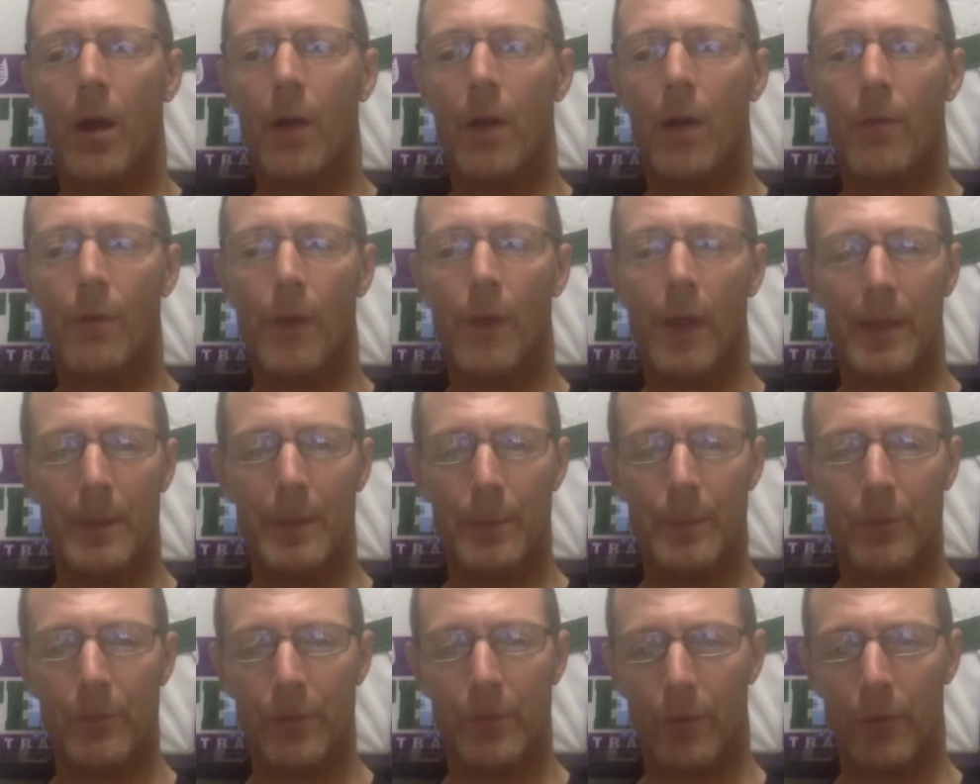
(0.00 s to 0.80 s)
find
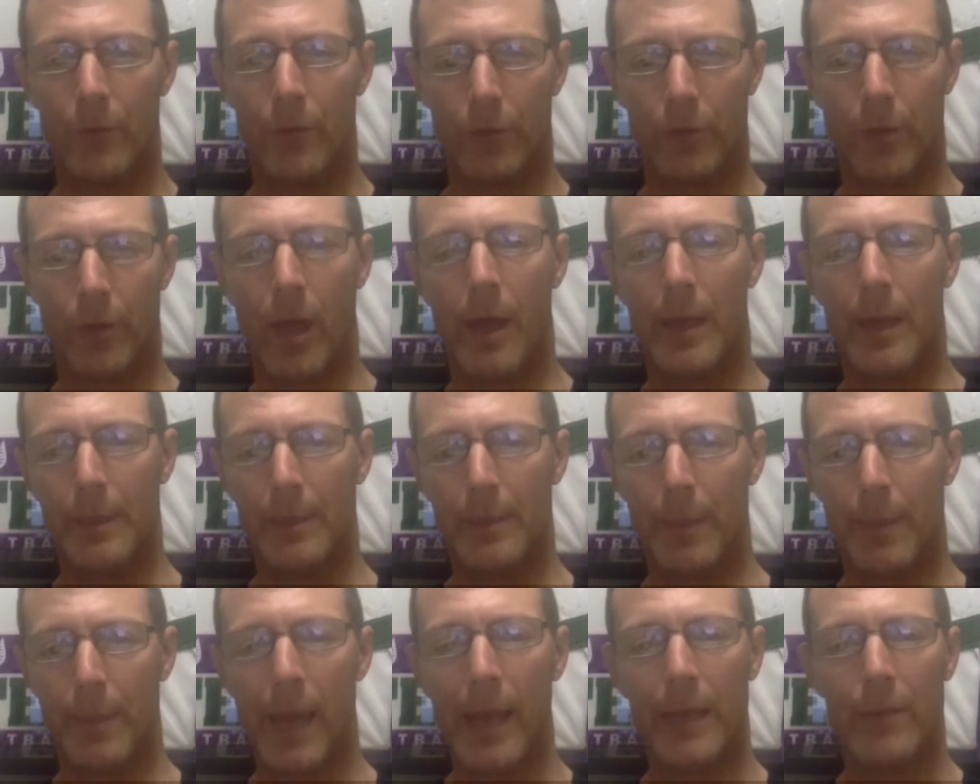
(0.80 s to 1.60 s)
themselves
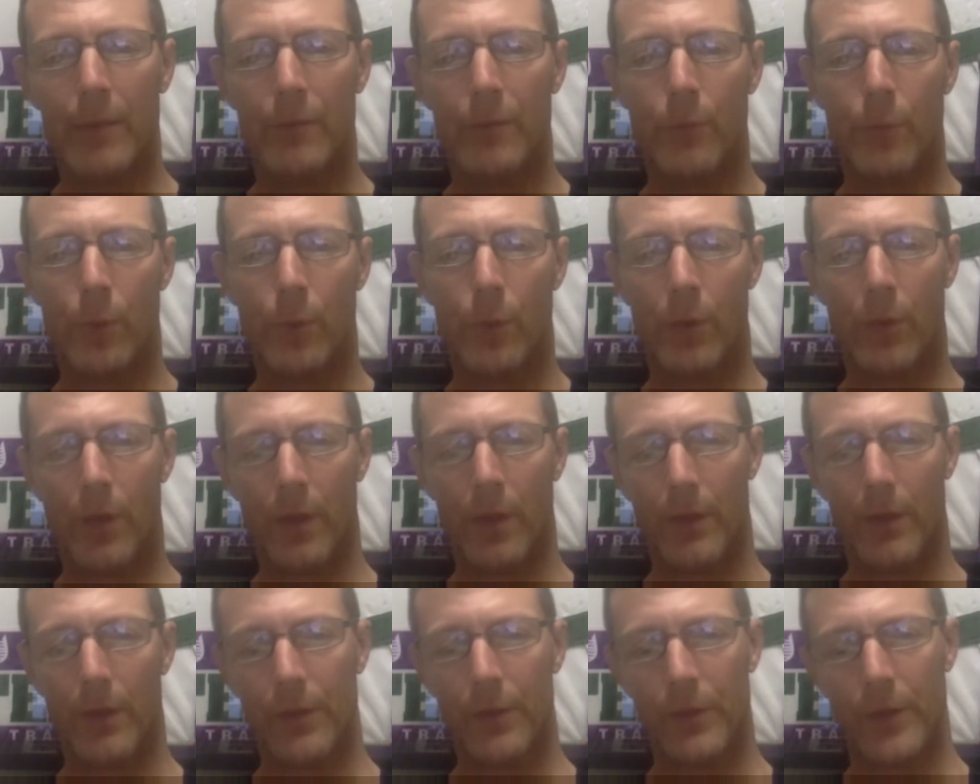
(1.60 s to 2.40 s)
sliding back and forth
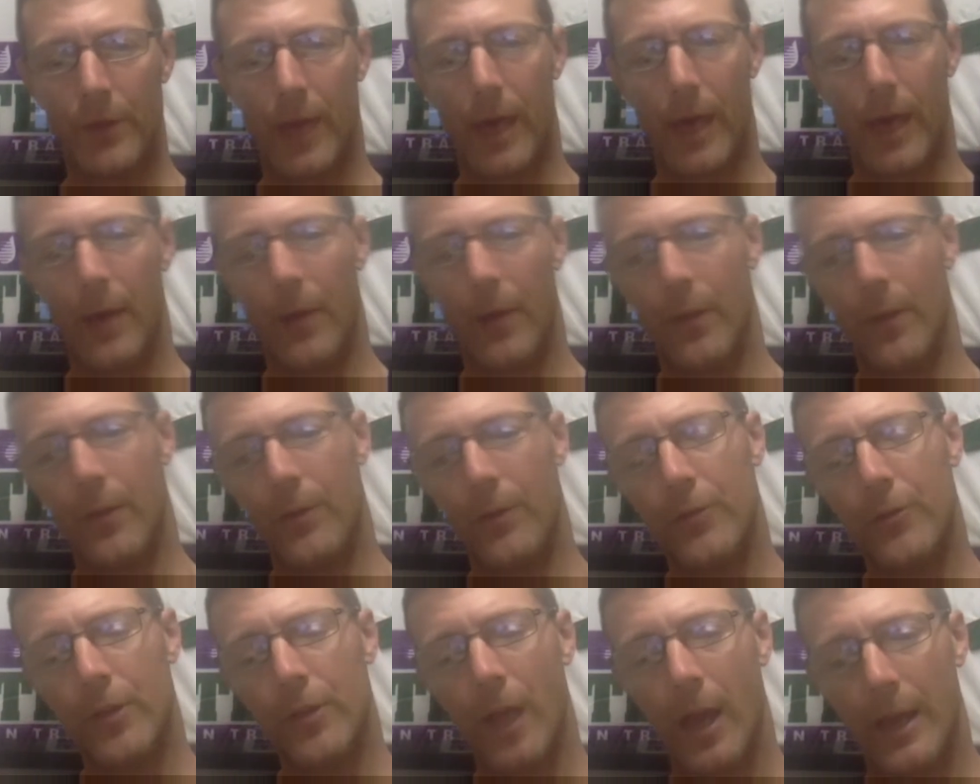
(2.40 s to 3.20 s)
on the saddle, they're
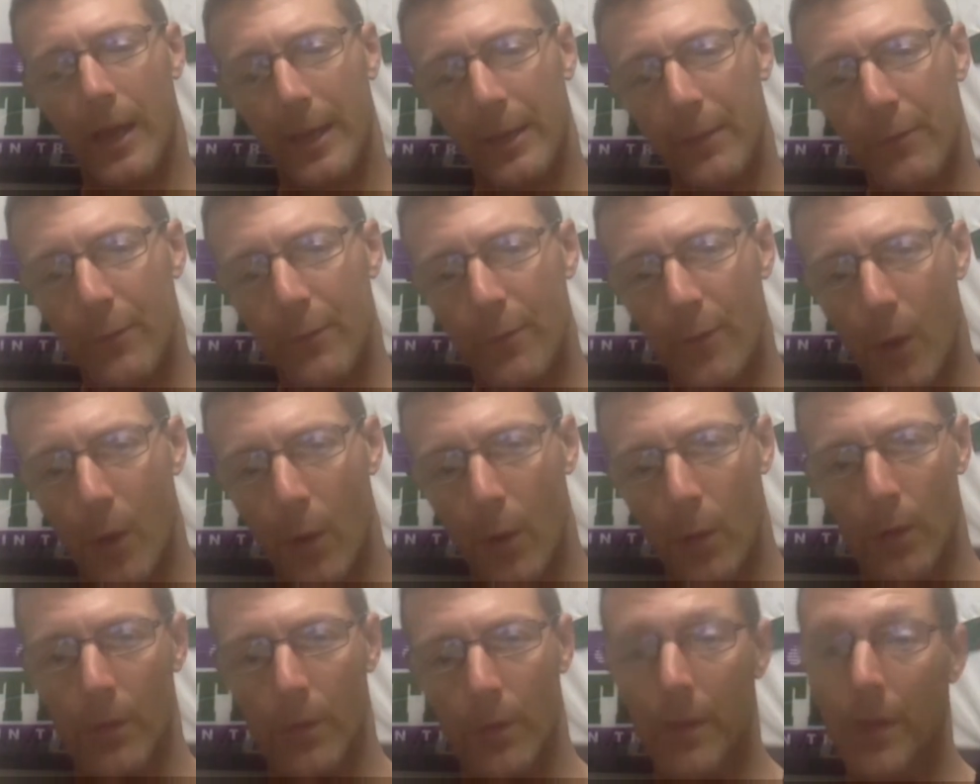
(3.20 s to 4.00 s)
sliding
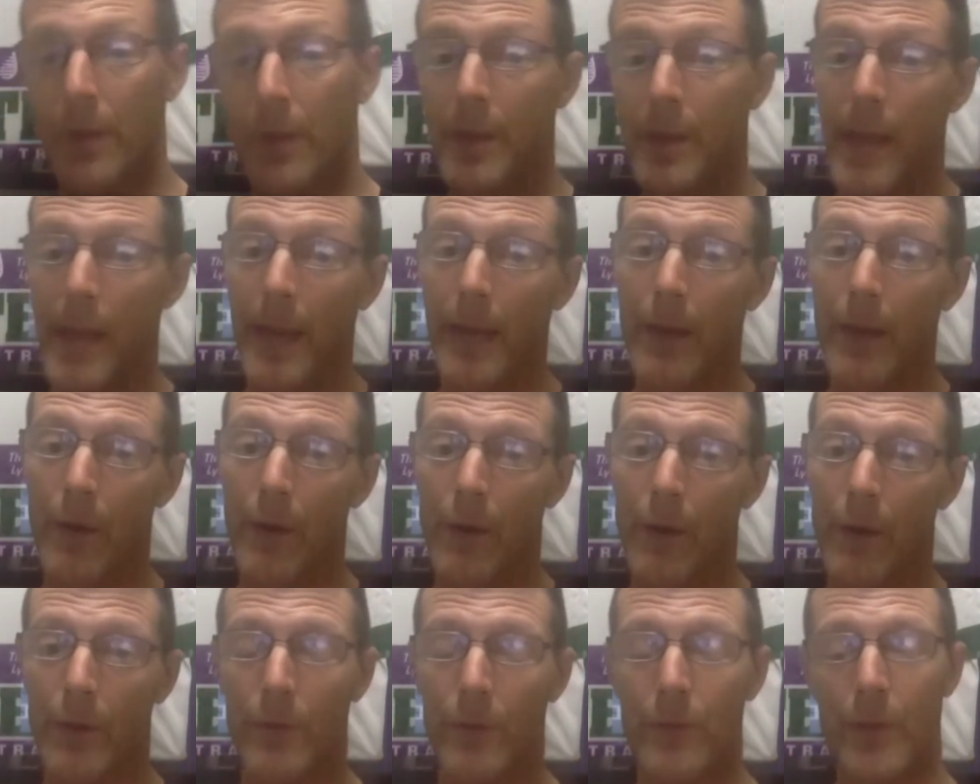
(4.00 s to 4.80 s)
forward, their neck
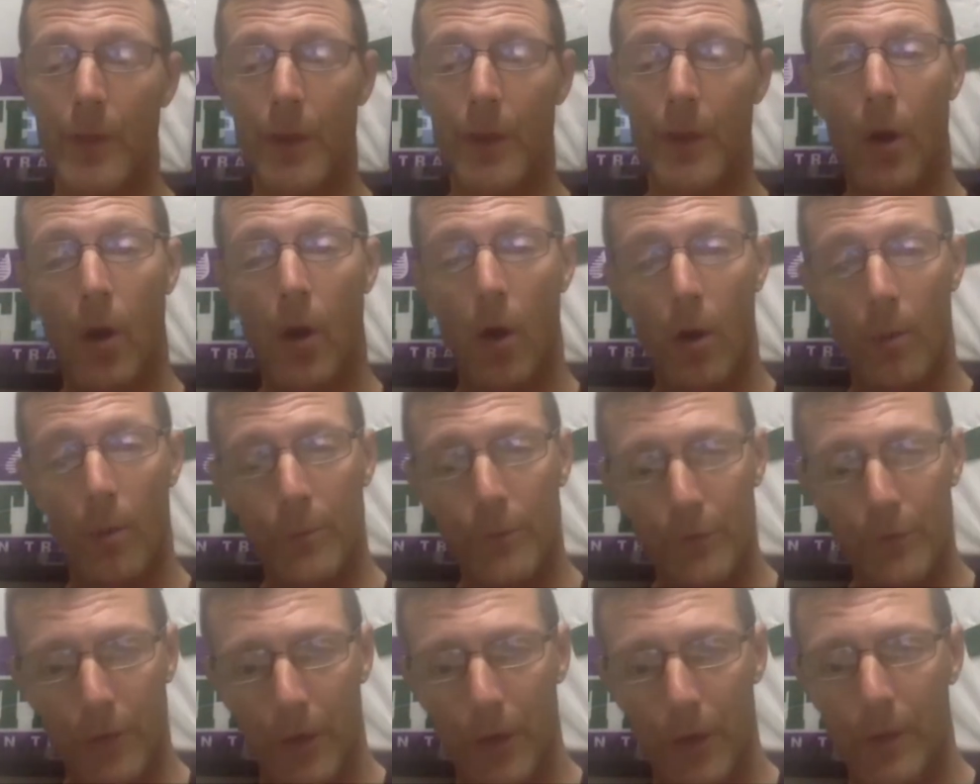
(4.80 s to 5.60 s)
hurts, their
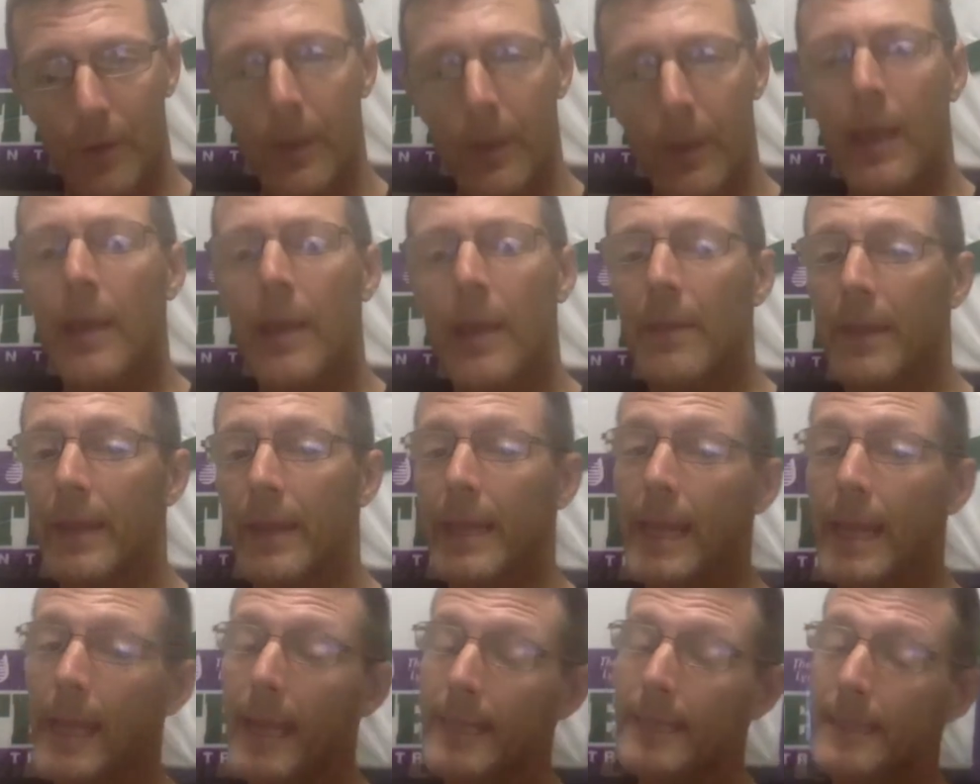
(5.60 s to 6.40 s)
arms hurt, they
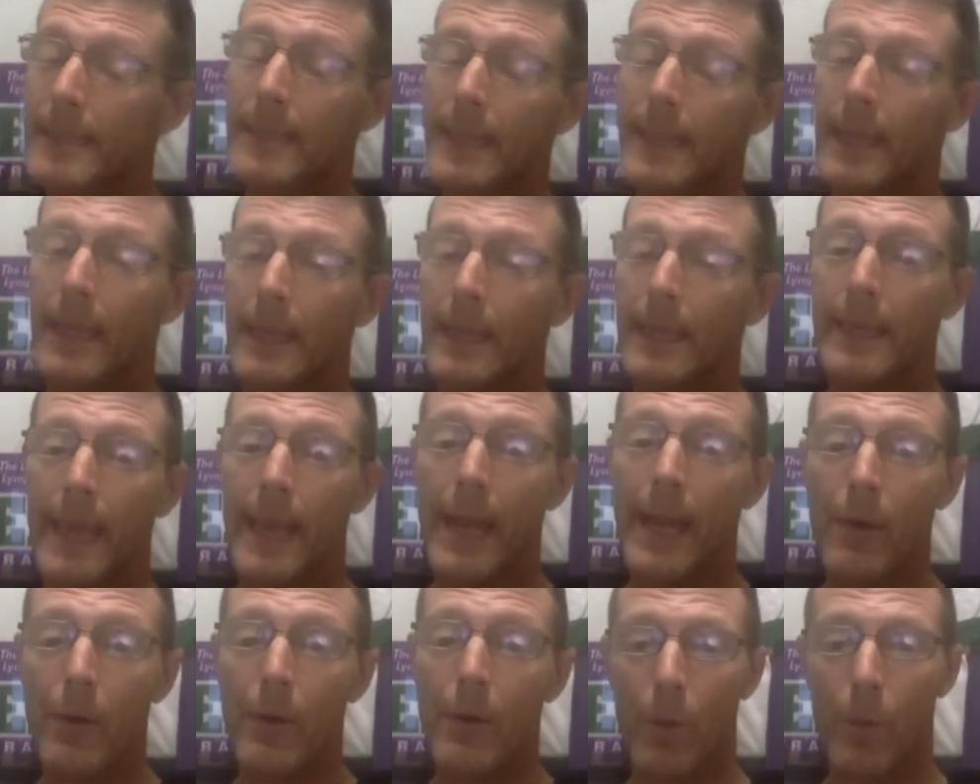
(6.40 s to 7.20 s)
can't stay in the
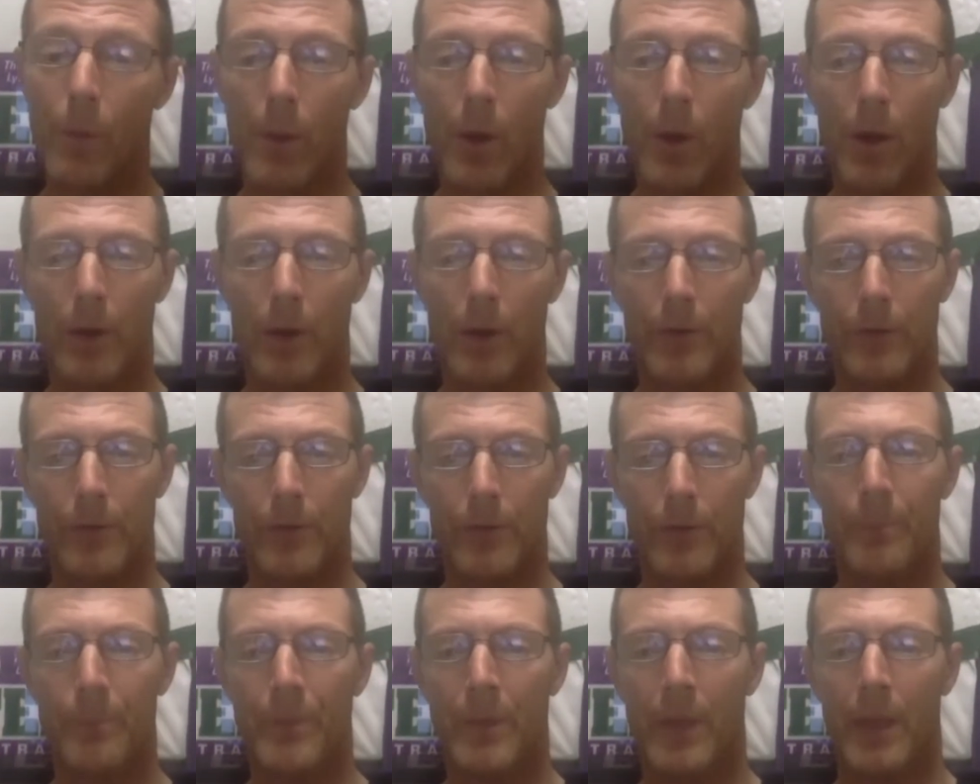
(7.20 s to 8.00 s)
aero bars,
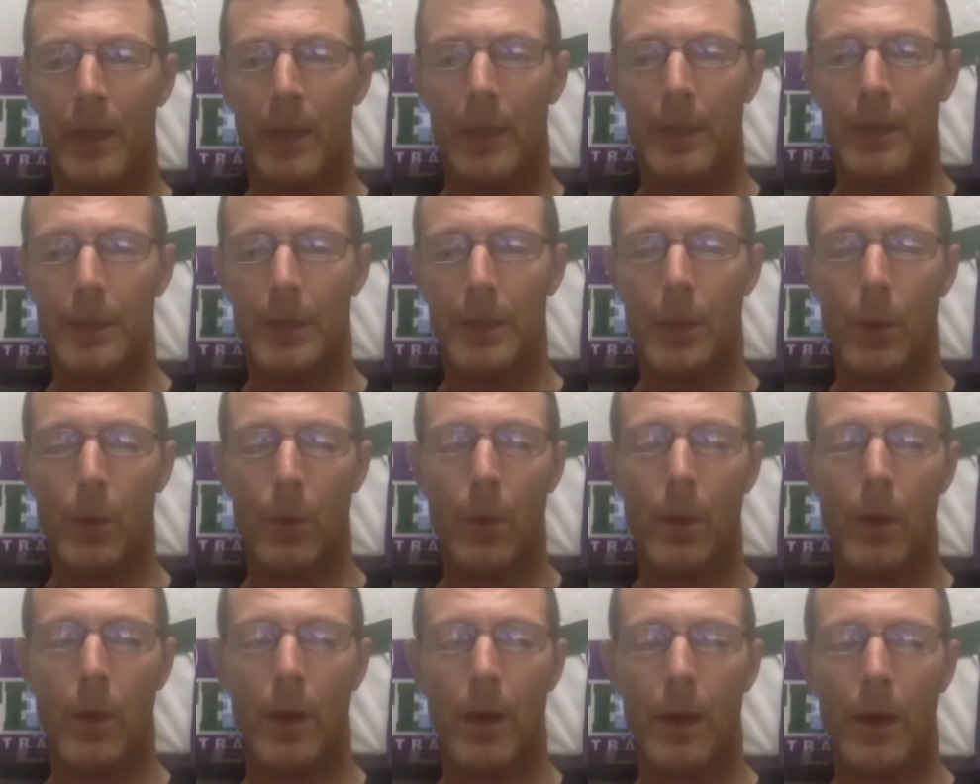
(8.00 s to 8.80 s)

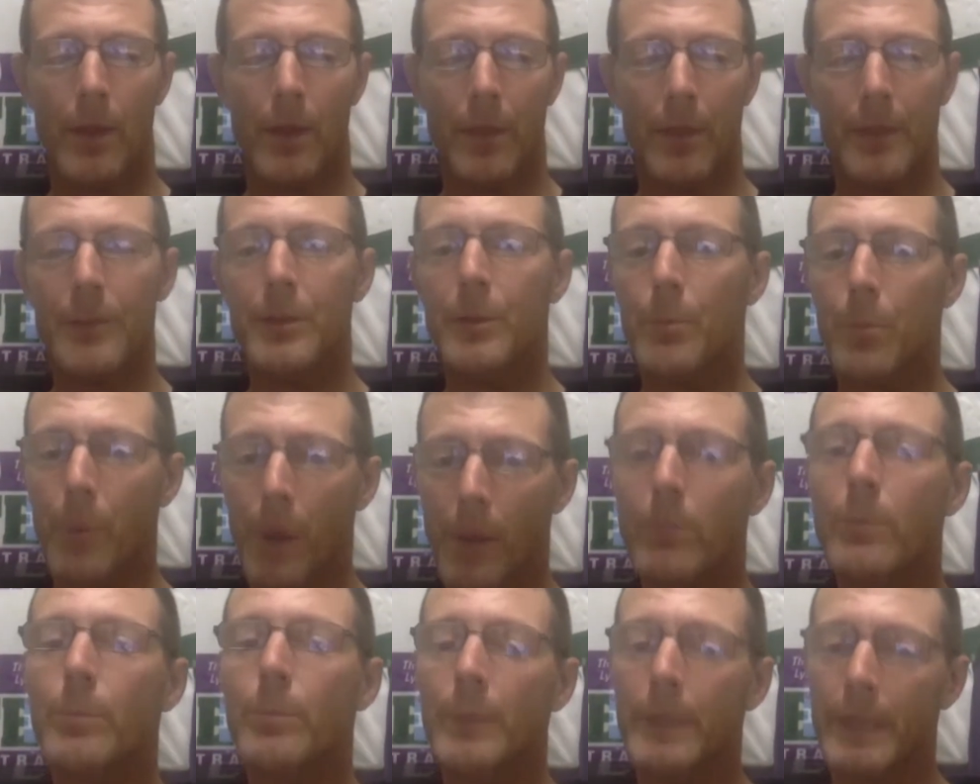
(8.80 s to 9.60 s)
then you
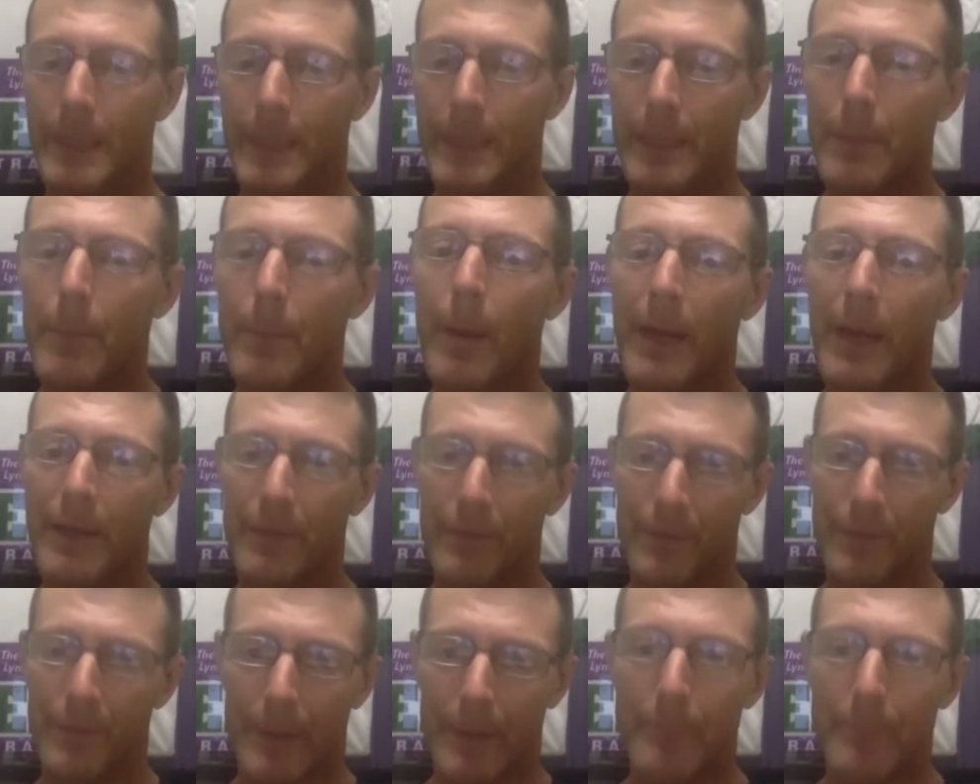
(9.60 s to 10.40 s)
probably need a bike
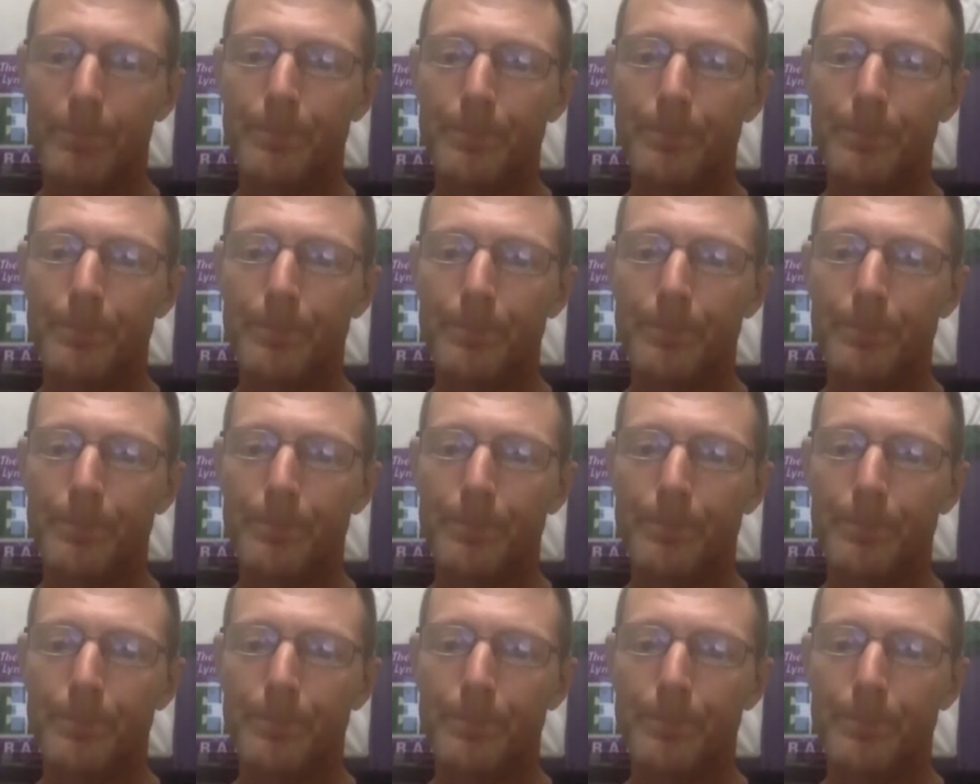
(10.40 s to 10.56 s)
fit.